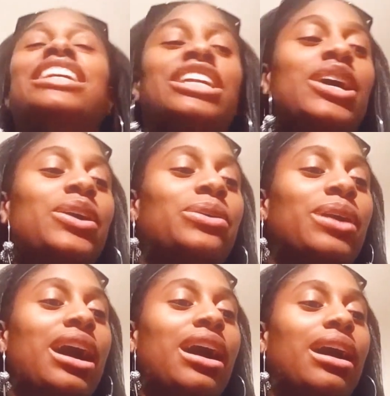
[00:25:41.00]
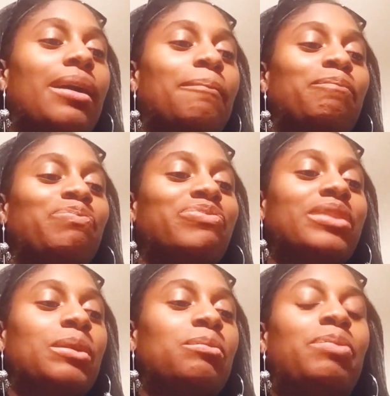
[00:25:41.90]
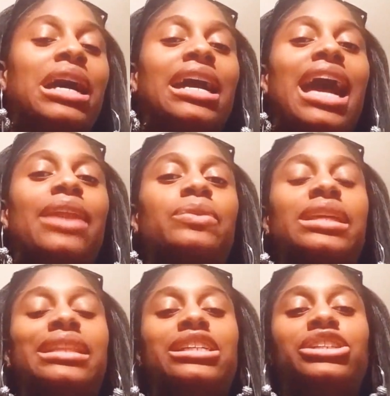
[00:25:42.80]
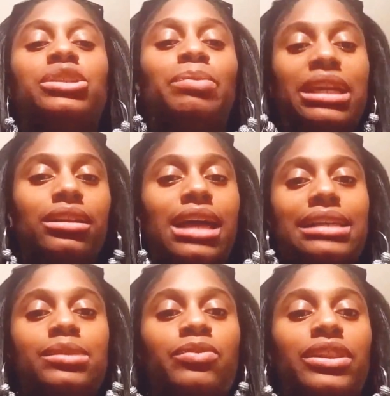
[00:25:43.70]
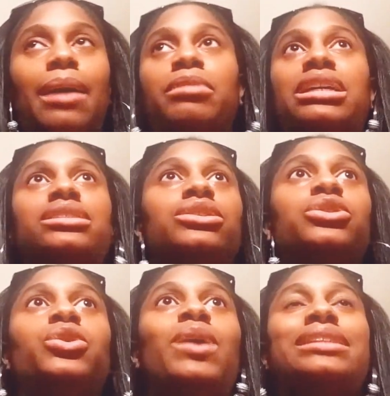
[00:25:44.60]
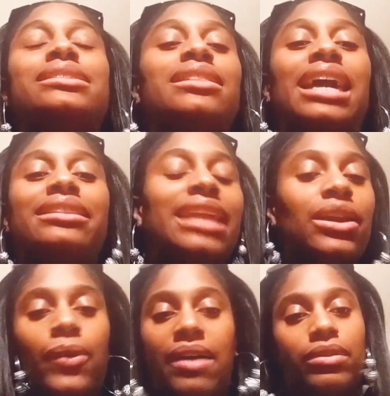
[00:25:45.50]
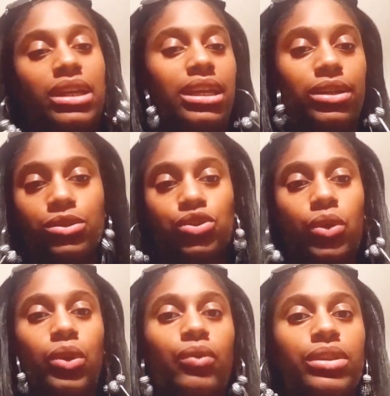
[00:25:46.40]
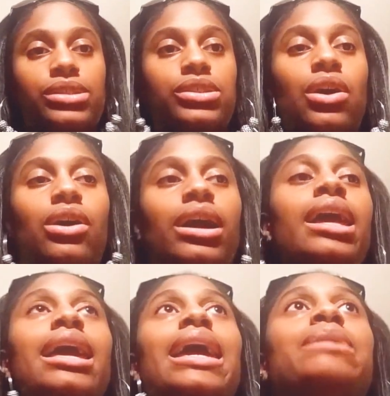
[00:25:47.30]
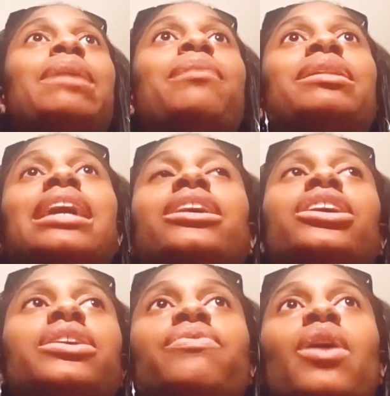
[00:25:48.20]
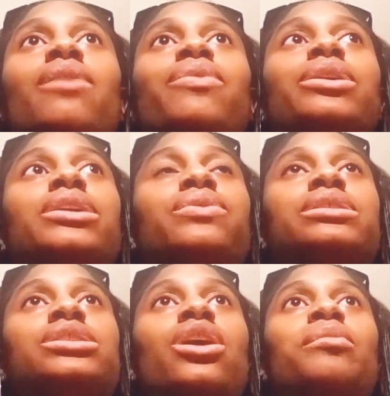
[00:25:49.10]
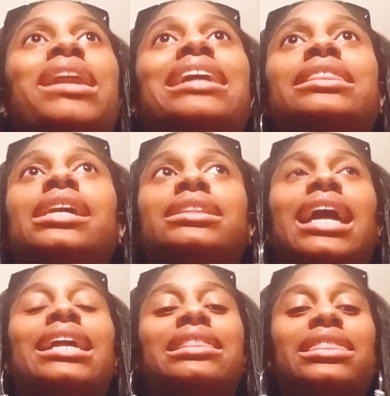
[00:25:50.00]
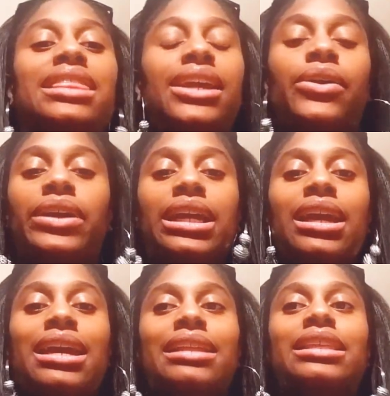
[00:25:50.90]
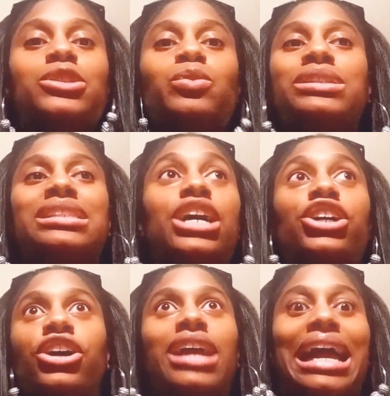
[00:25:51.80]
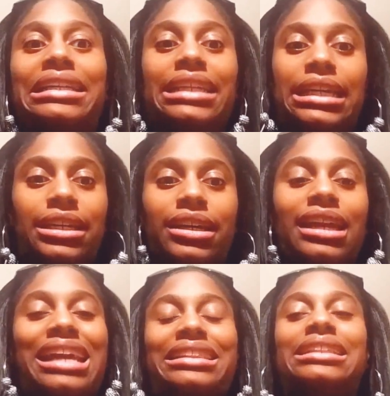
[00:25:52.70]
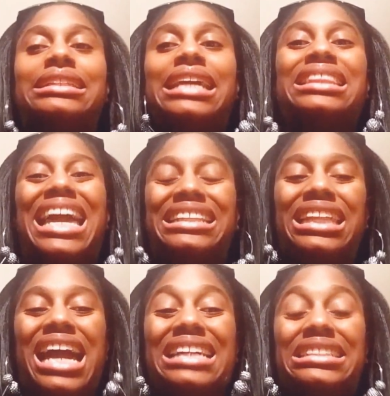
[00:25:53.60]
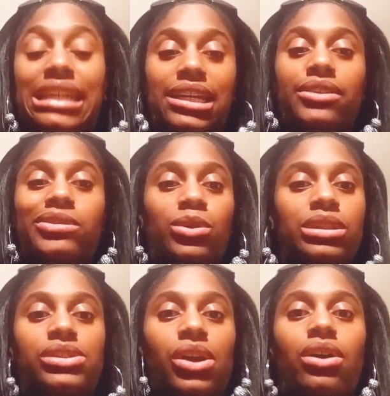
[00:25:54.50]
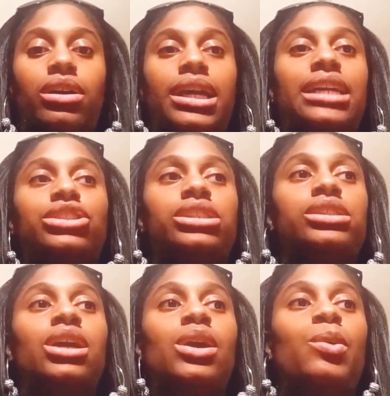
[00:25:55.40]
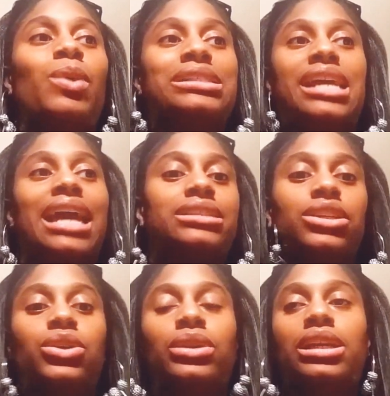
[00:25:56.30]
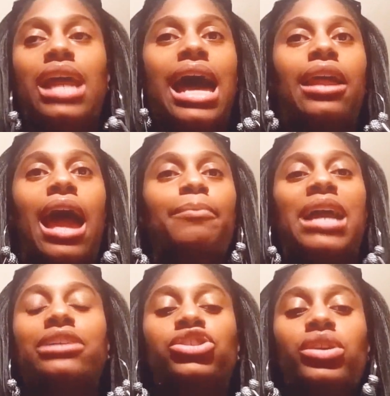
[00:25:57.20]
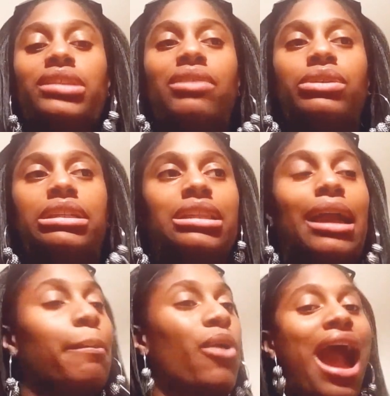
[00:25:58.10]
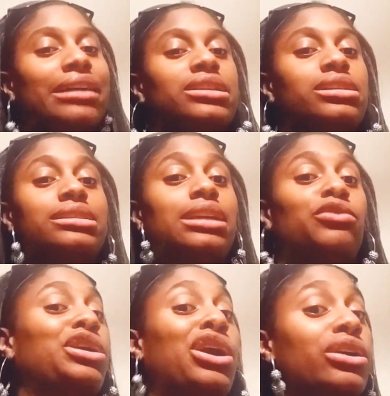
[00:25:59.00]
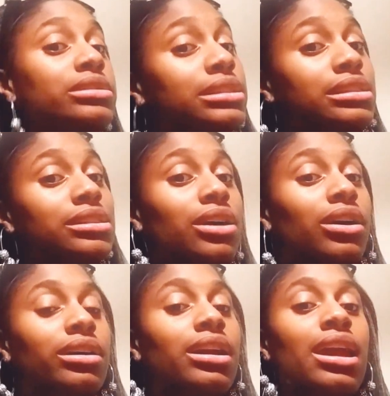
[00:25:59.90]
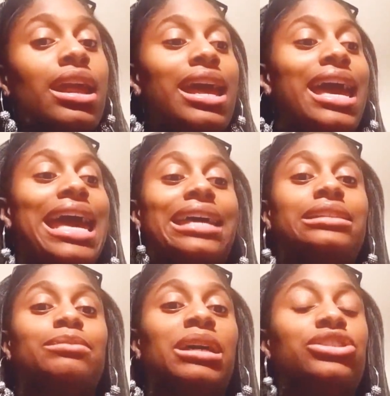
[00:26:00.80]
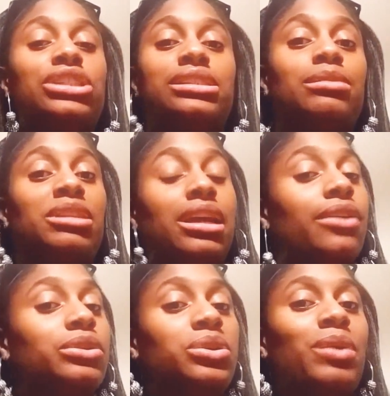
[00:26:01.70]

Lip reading: You know, but I don't think that he should penalize them for that, because in the duets, like, they don't have any control over the song. And maybe they could have fought for a different song, but I think that in theory, this was a good idea. And I think that they liked the idea of doing the song. It just wasn't executed. I'm not sure if they really like practiced and rehearsed this song as much as some of the other